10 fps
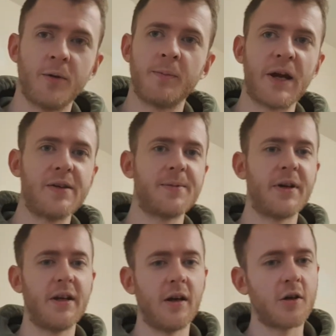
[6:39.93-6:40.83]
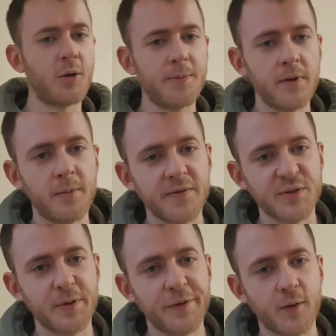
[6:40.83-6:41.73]
maybe a couple of months
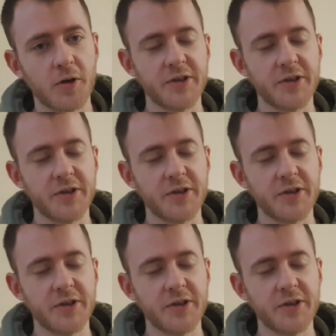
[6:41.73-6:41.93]
before I